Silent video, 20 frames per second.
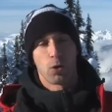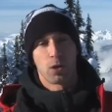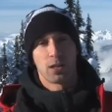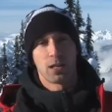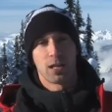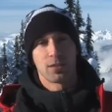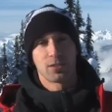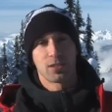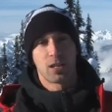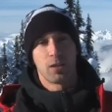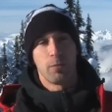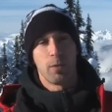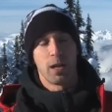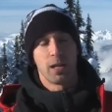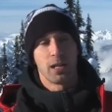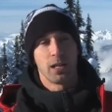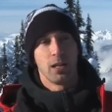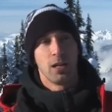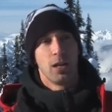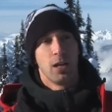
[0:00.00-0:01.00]
Organizing
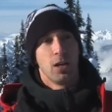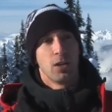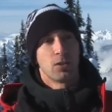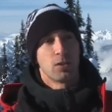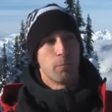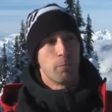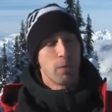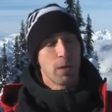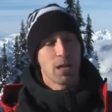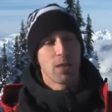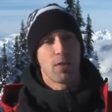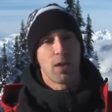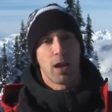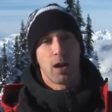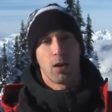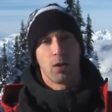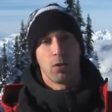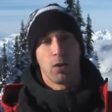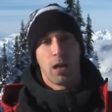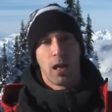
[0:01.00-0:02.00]
Committee to be
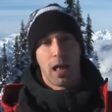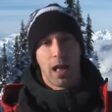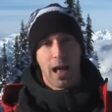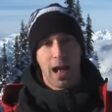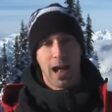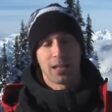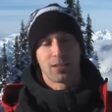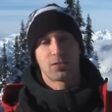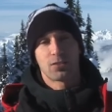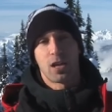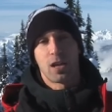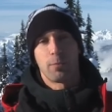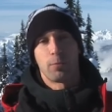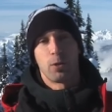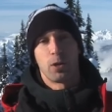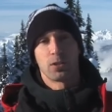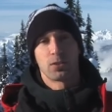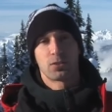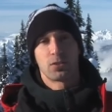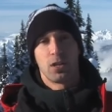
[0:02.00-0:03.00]
there at
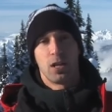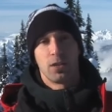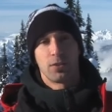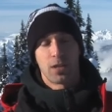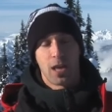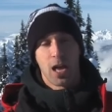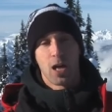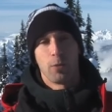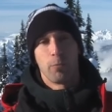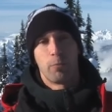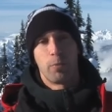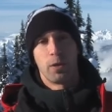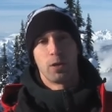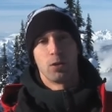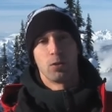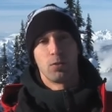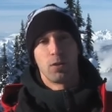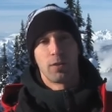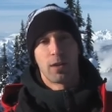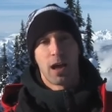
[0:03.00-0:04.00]
Cypress to help
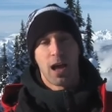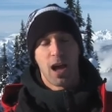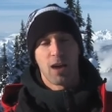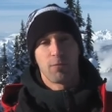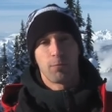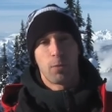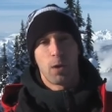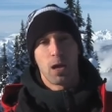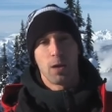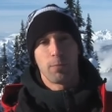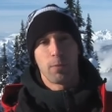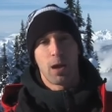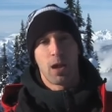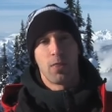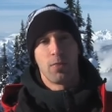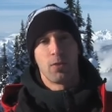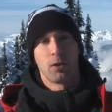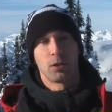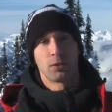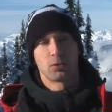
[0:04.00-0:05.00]
build the halfpipe
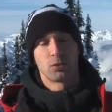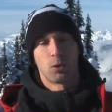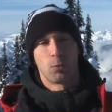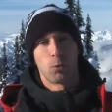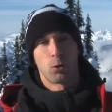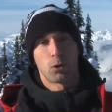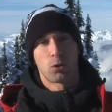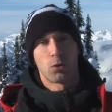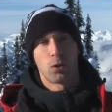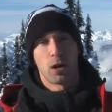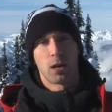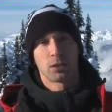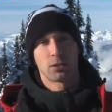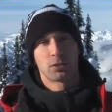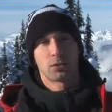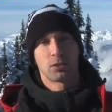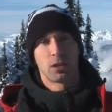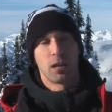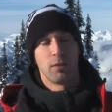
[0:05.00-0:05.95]
and the snowboard cross